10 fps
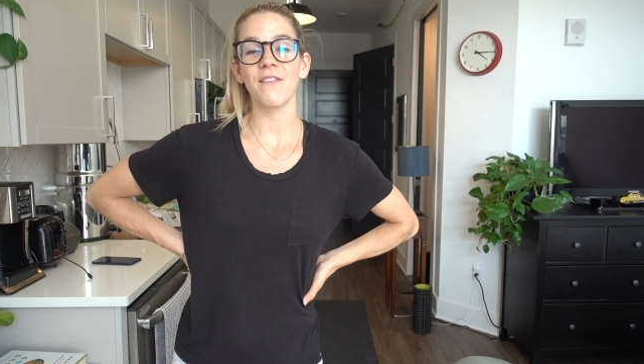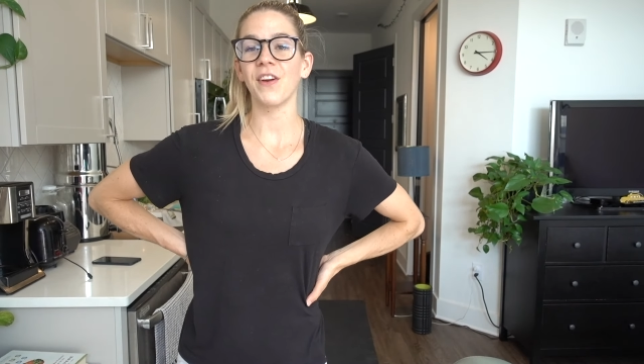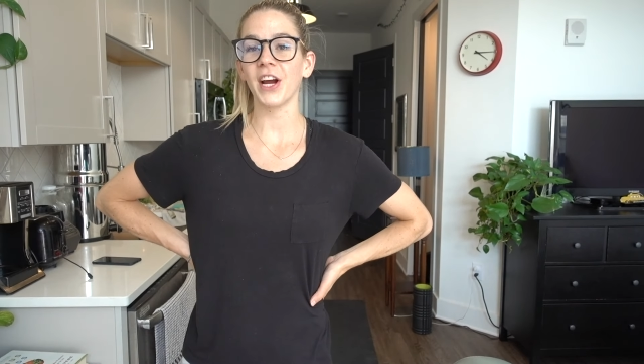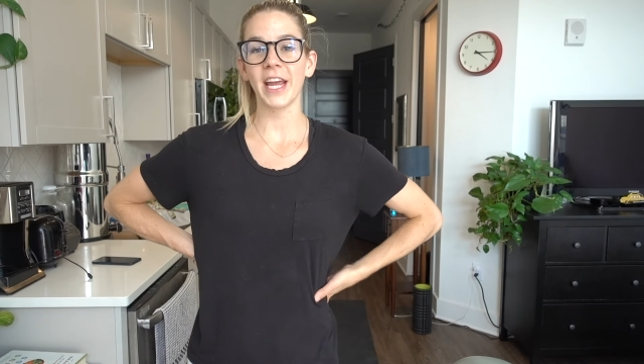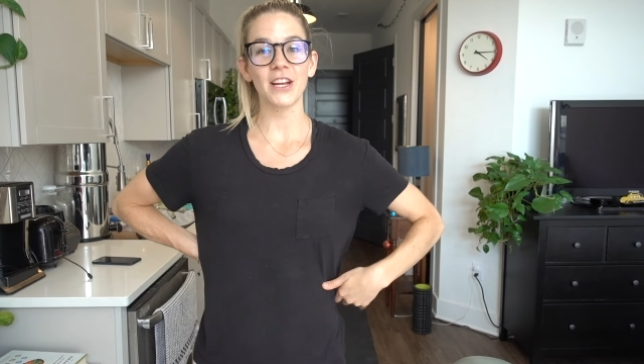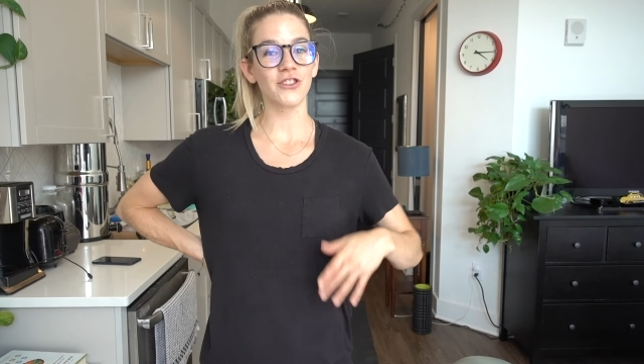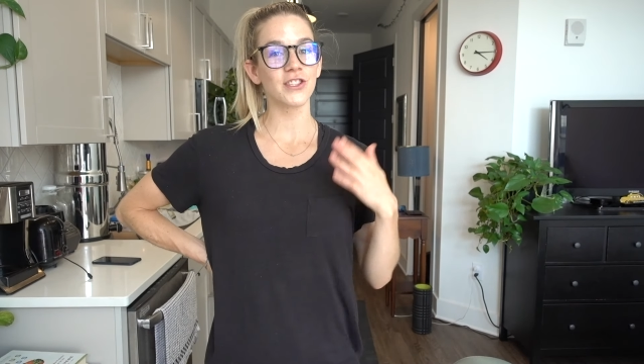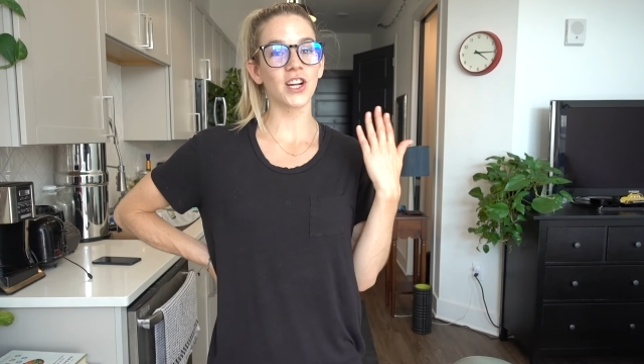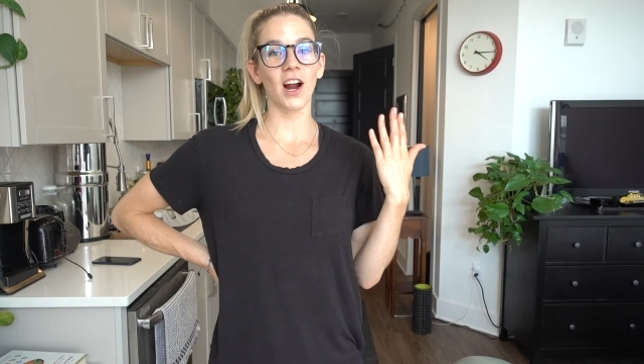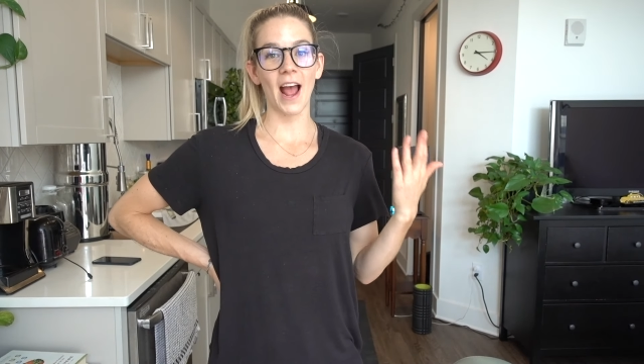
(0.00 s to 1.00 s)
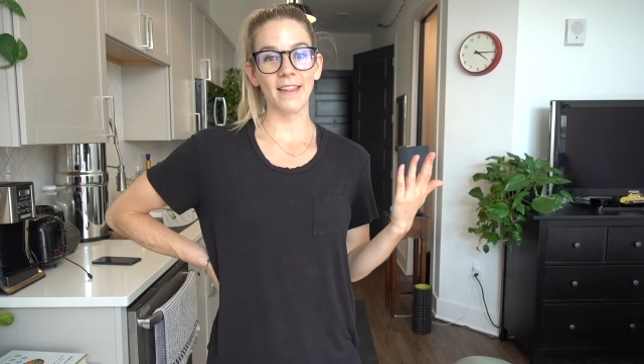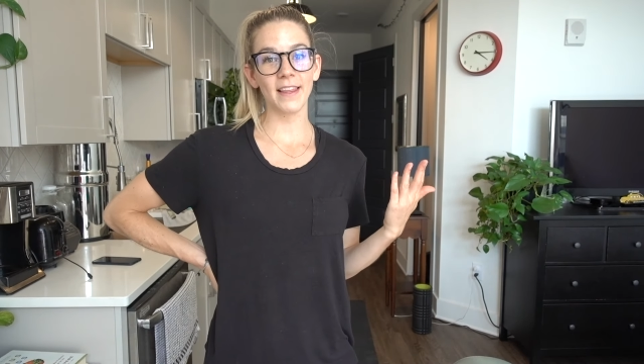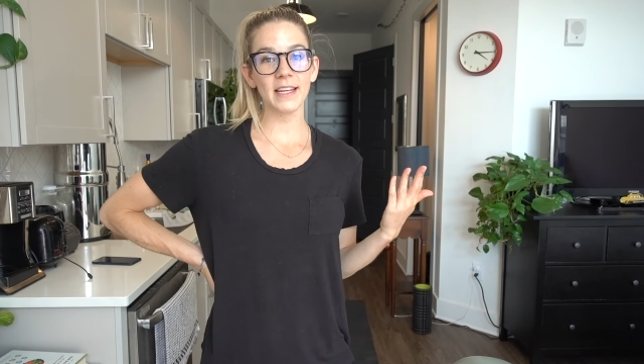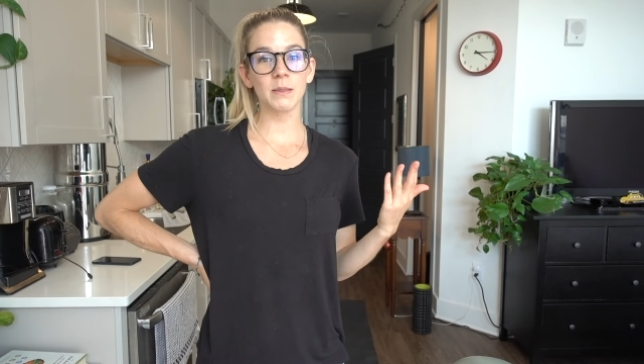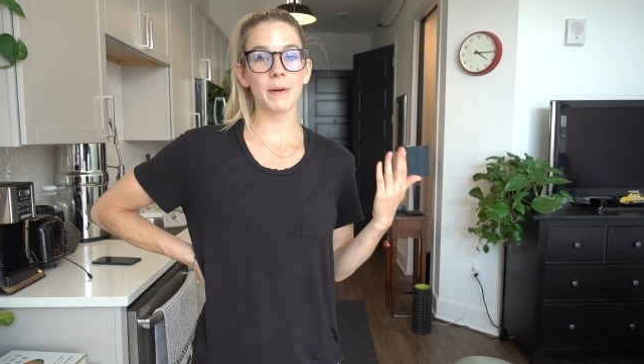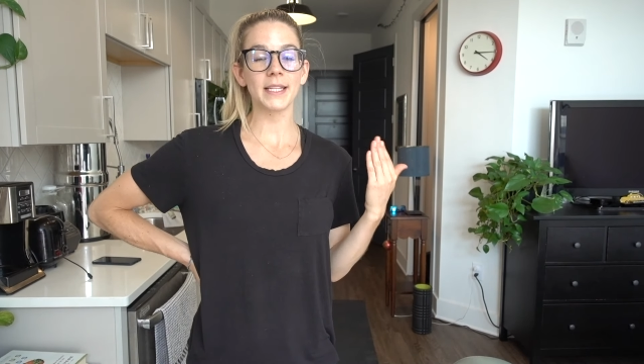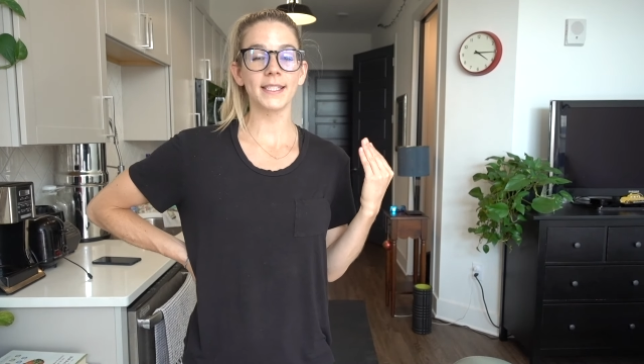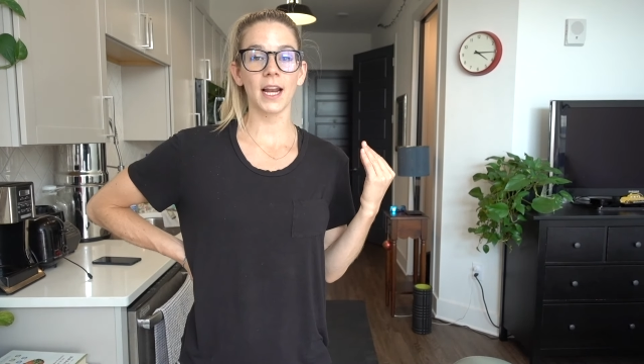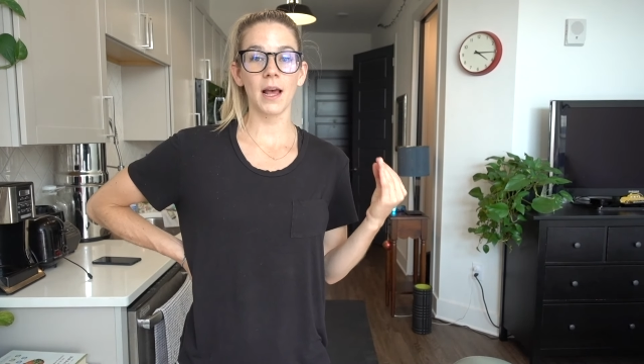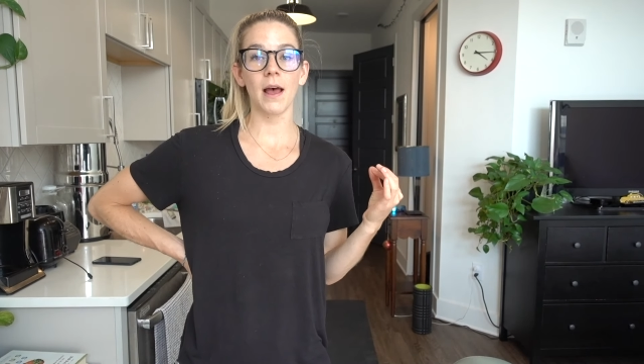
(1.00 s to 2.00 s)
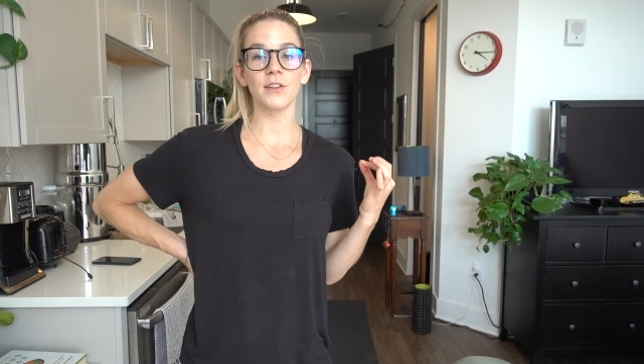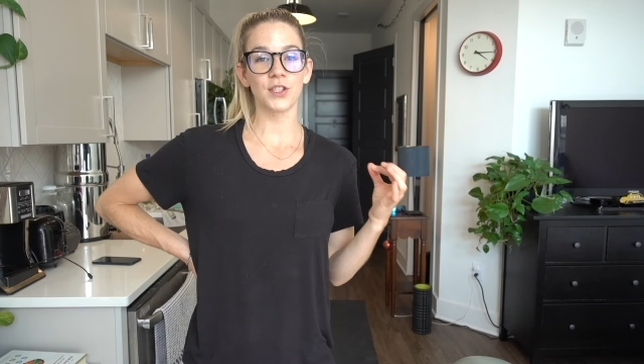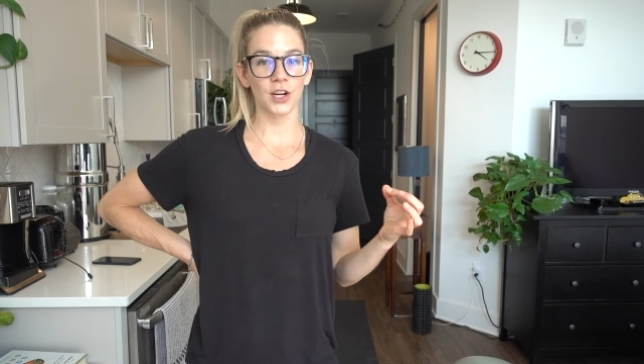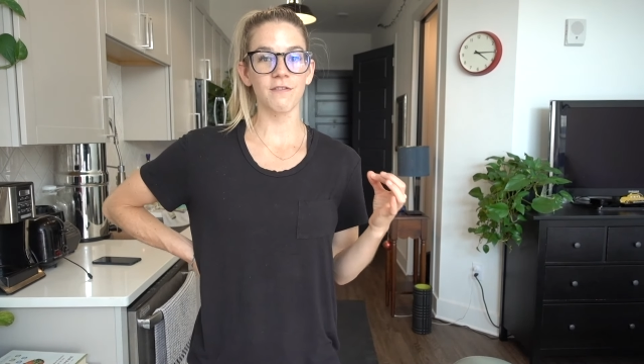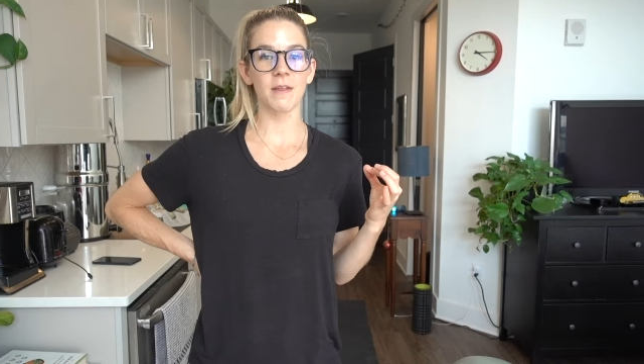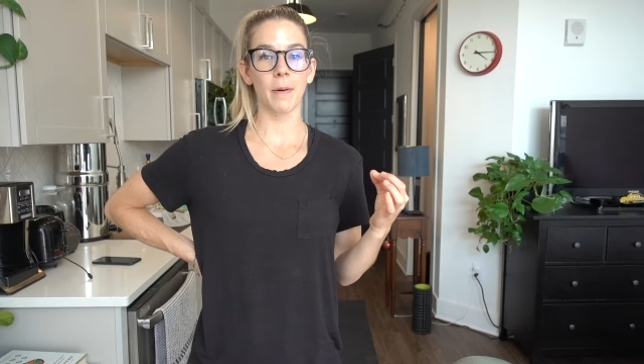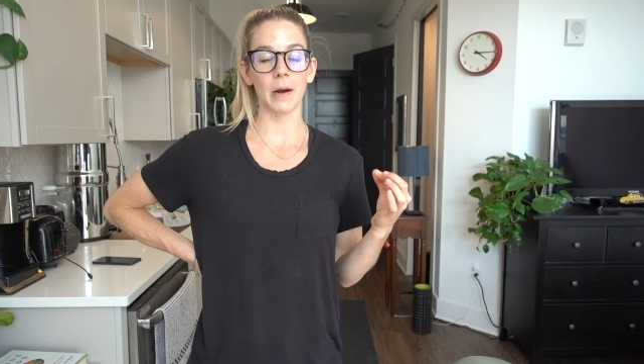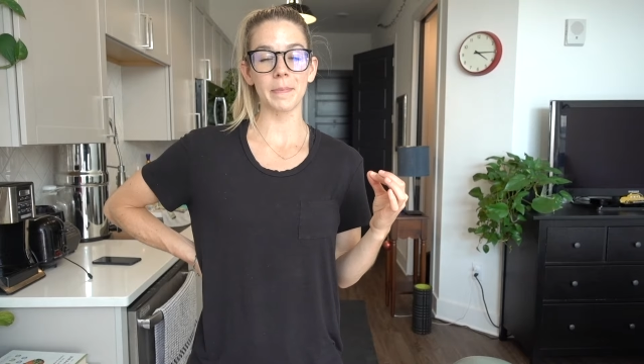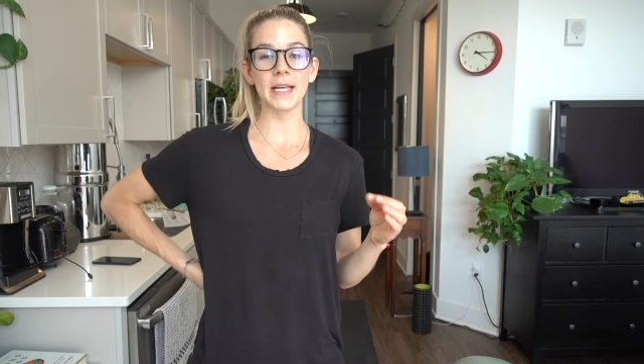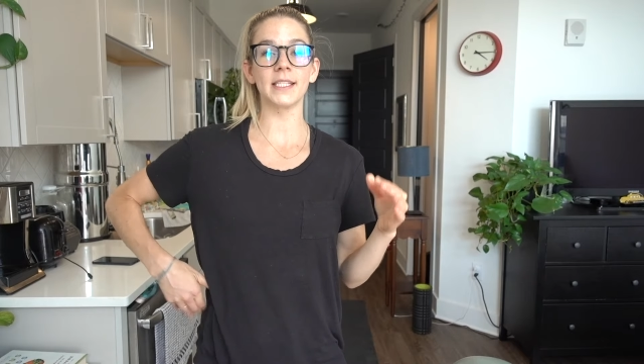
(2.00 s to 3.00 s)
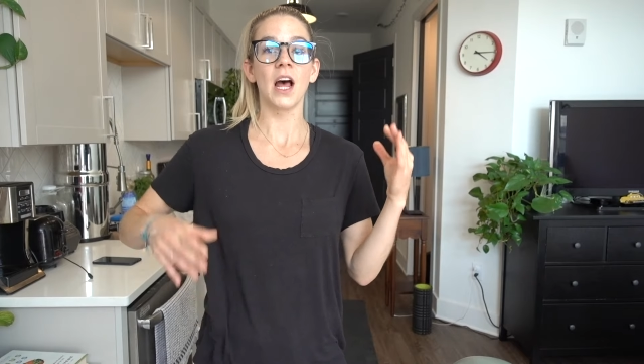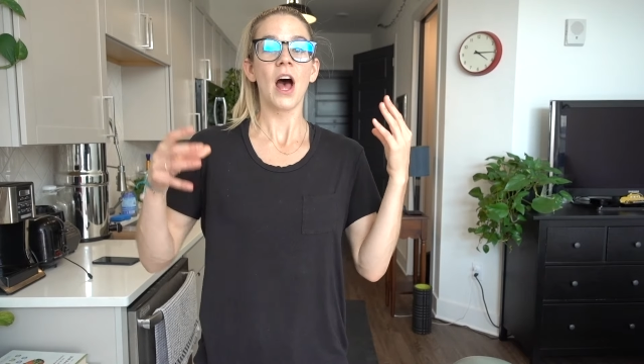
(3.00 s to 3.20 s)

and variations are endless, but it's going to serve the purpose